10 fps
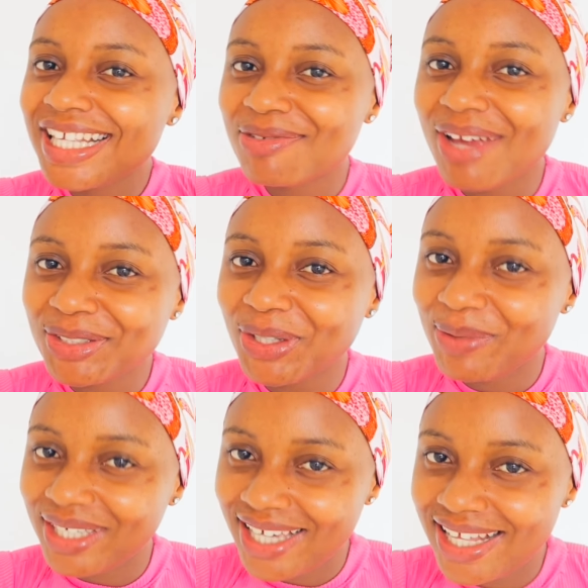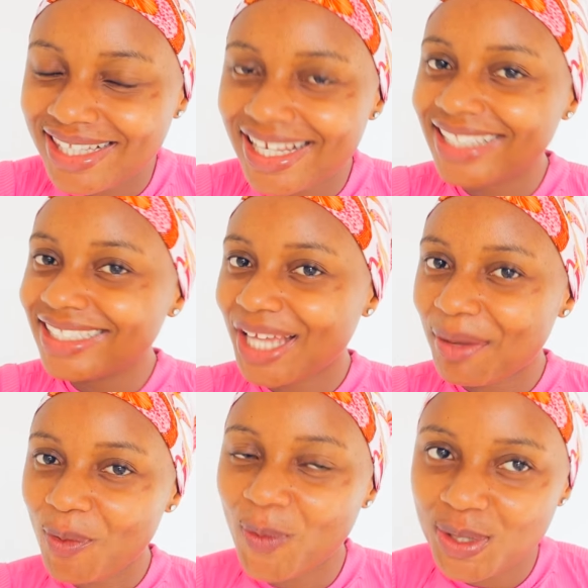this reaction we get
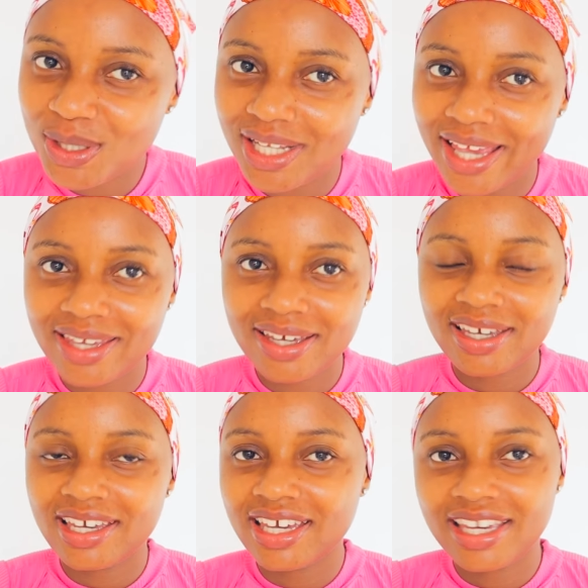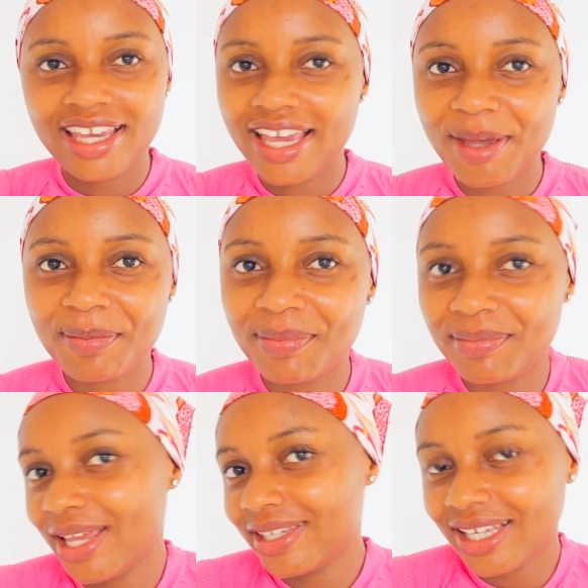anytime we want to like
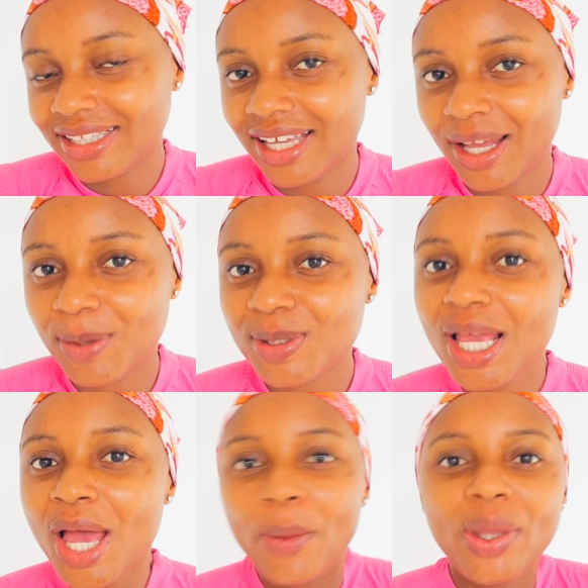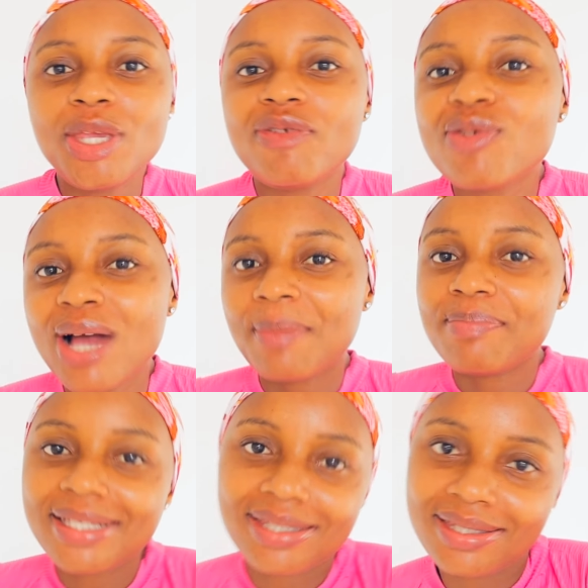get a house. When you even go
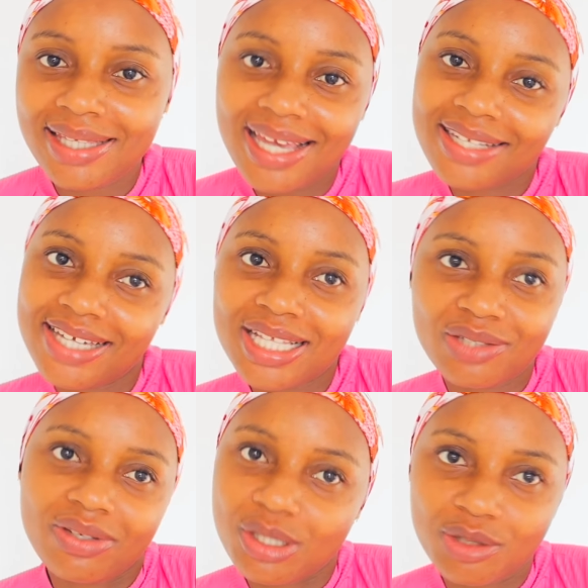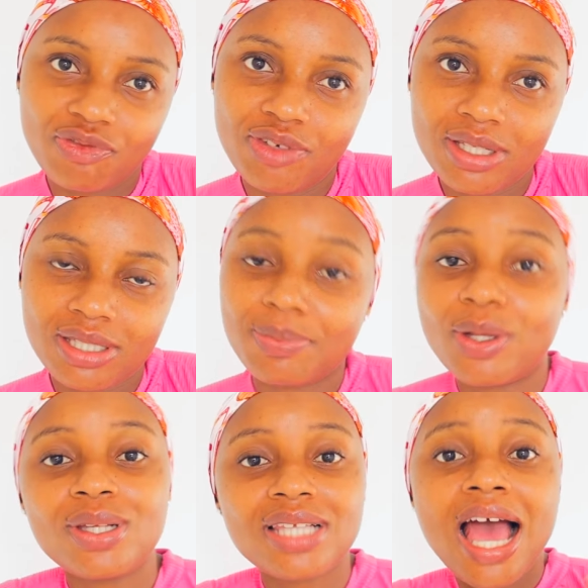and meet the agent face to face,
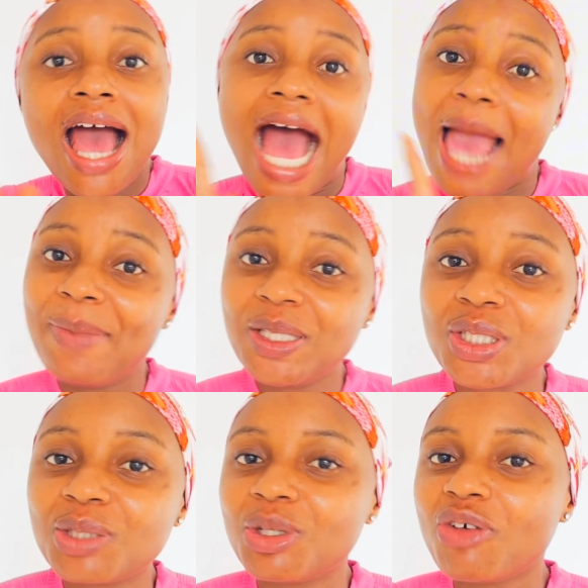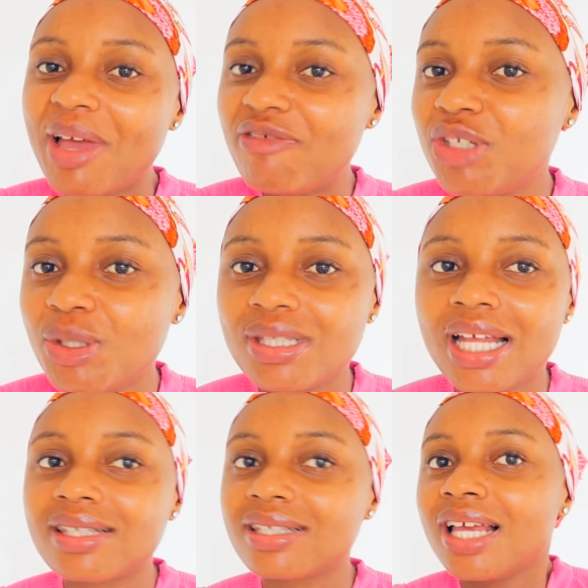because I mentioned in one of my videos
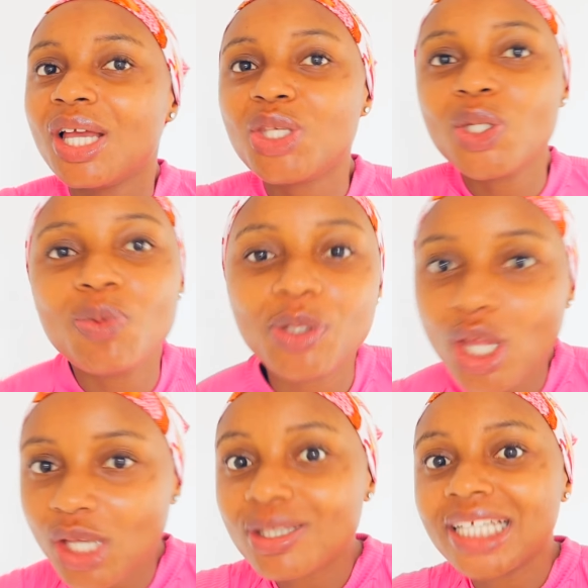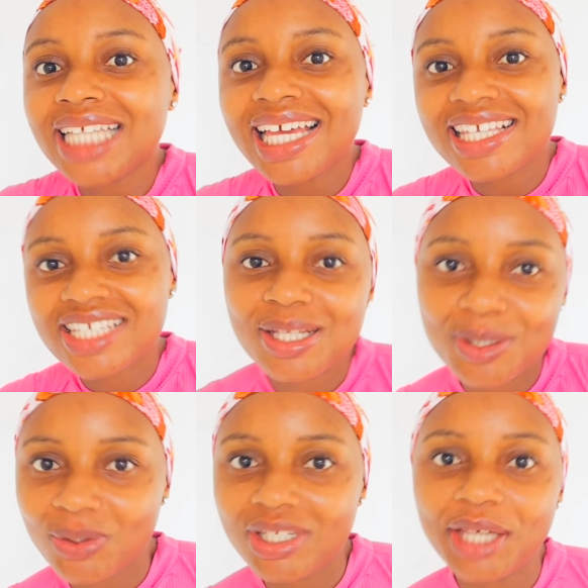that you'll be talking to another
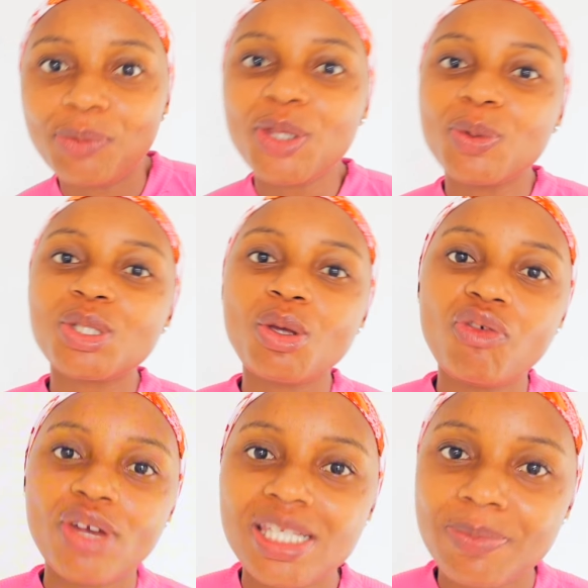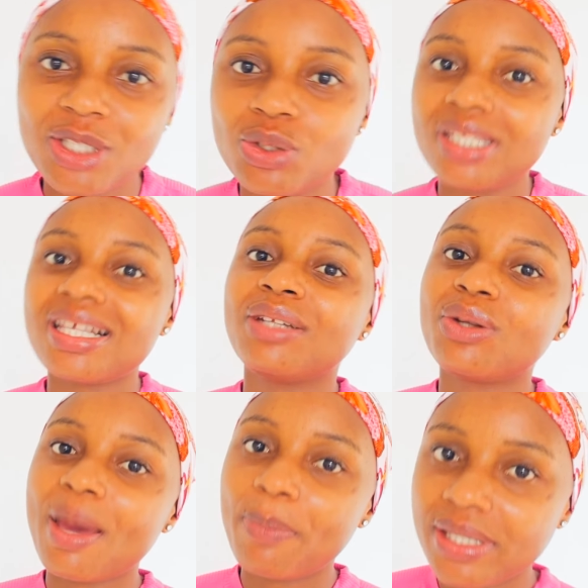agent online. When you want to go for inspection, it's
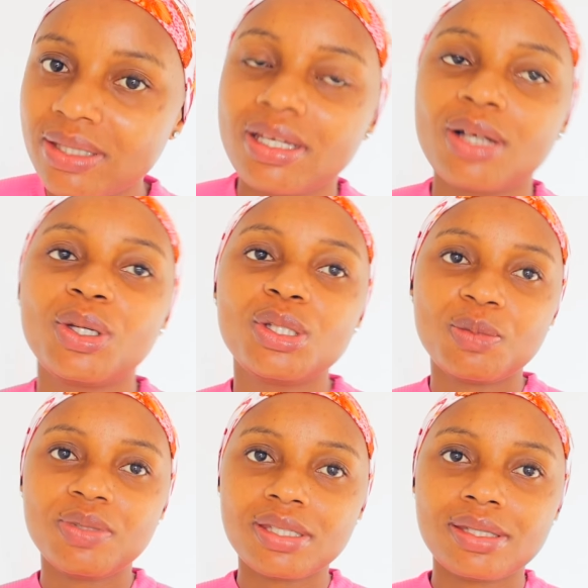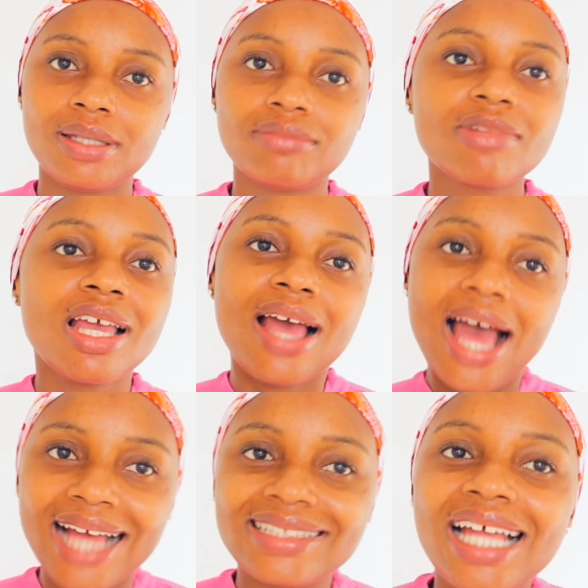another person you are going to be seeing.
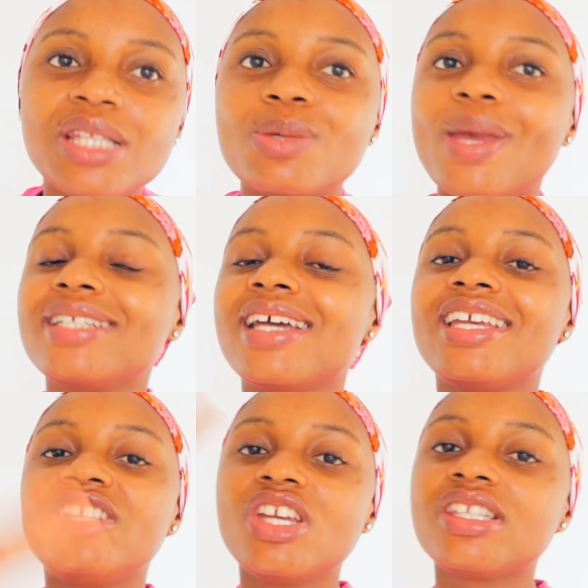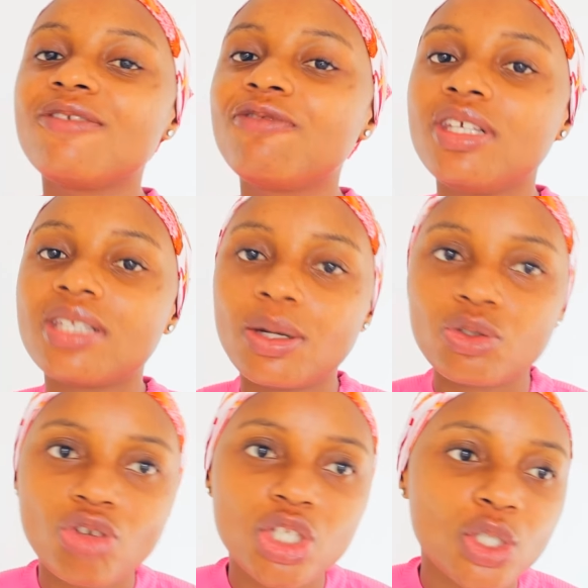And that's why their agency fee is
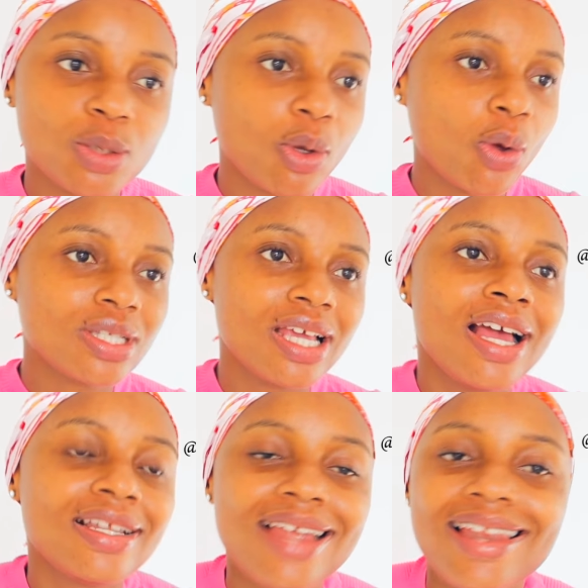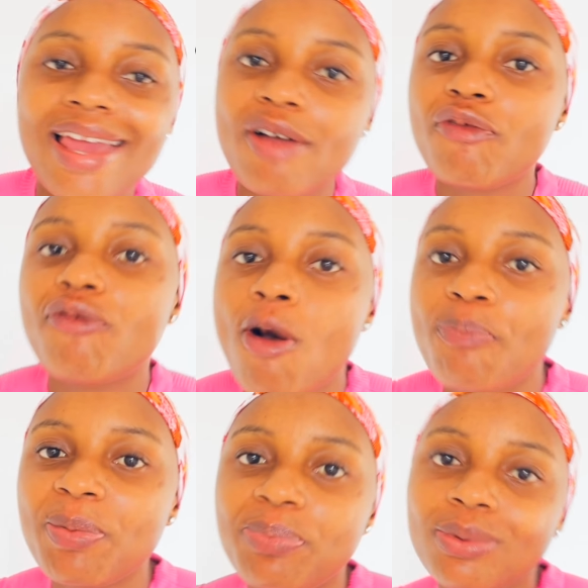outrageous, because there are like
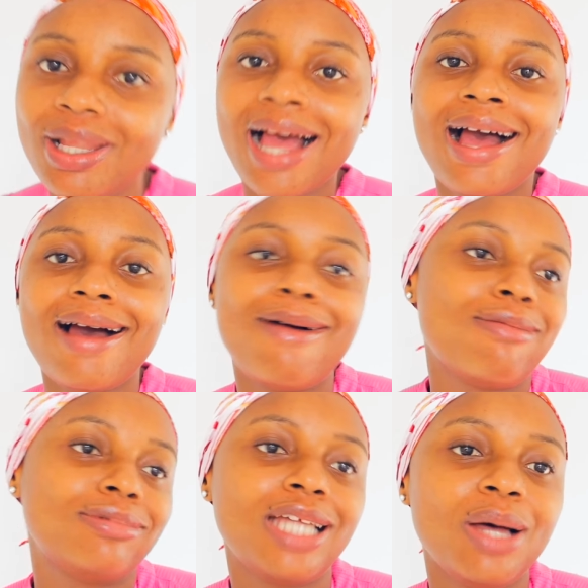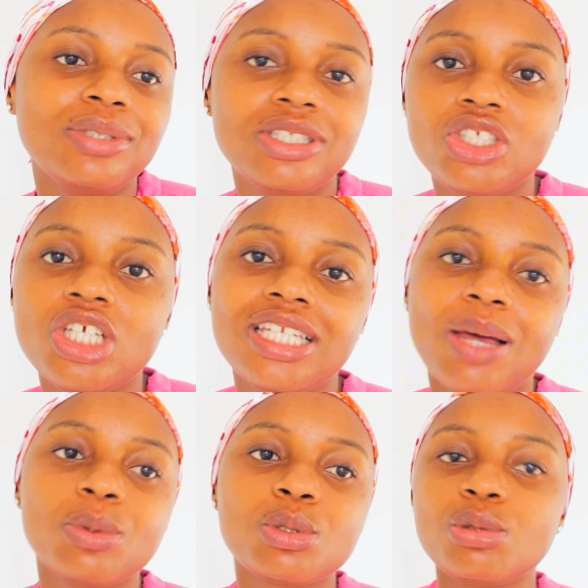four people down the chain
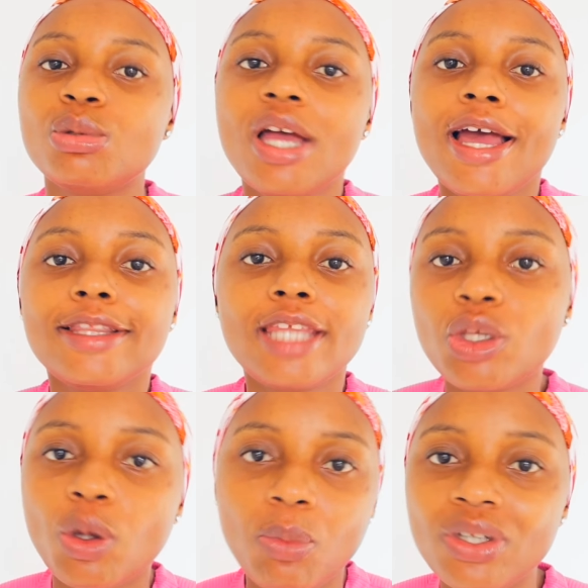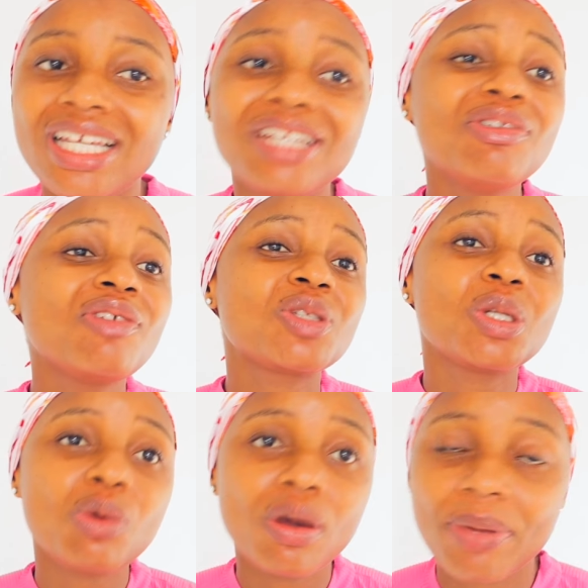that want to take your money. And even if it's
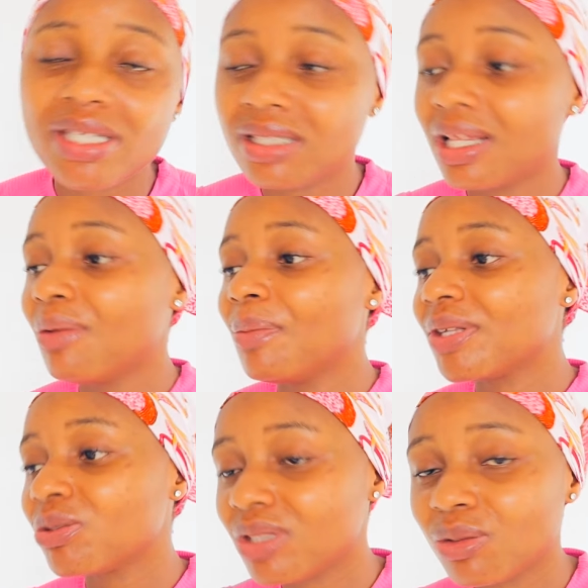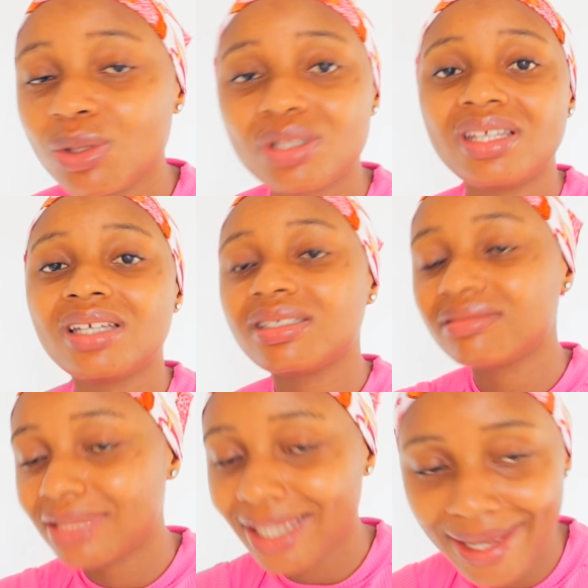only one person, that one person will still want to take
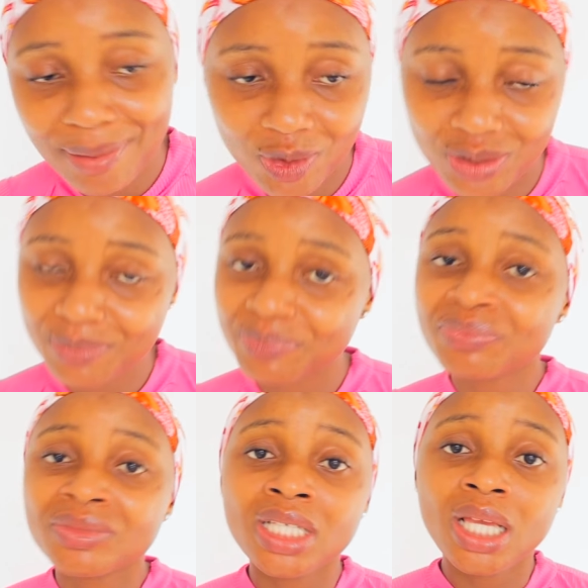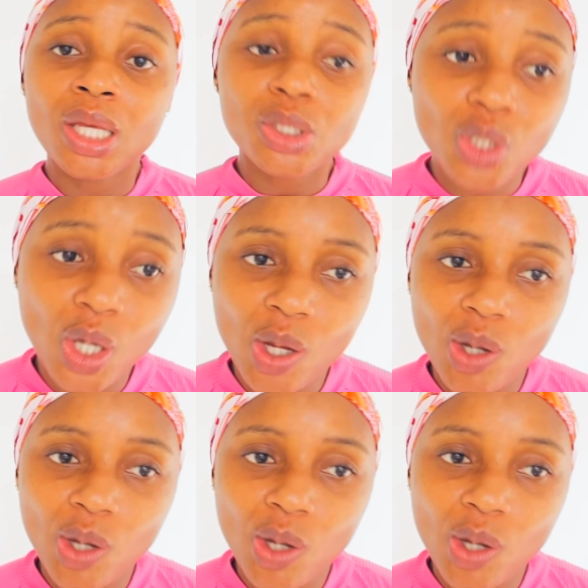the high money. So